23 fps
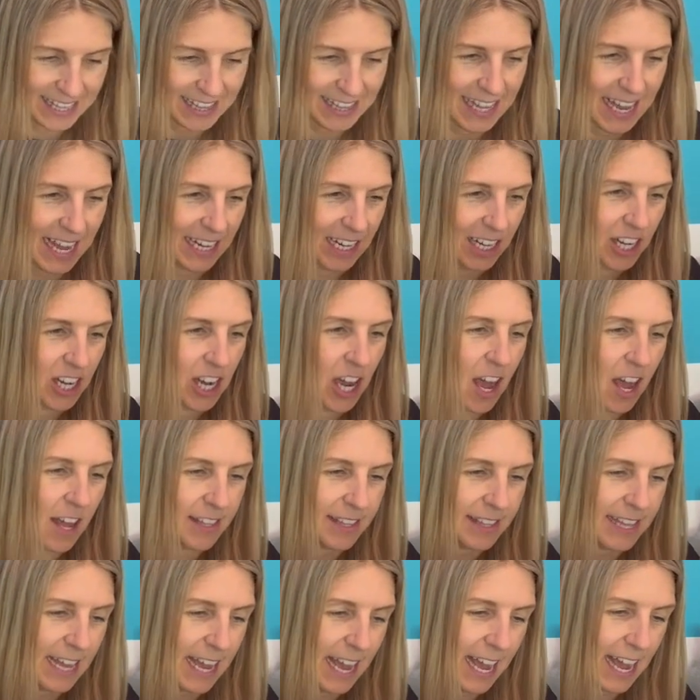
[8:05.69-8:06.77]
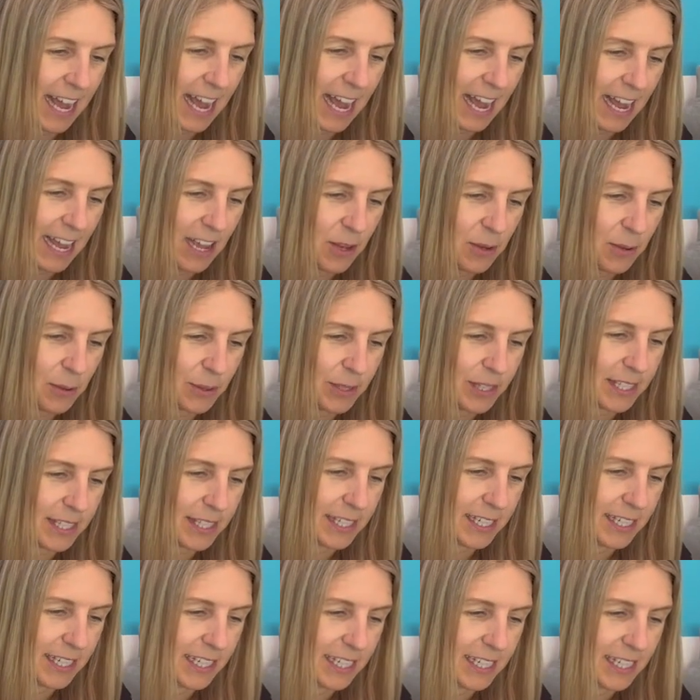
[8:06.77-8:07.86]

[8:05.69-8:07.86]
Then cut that out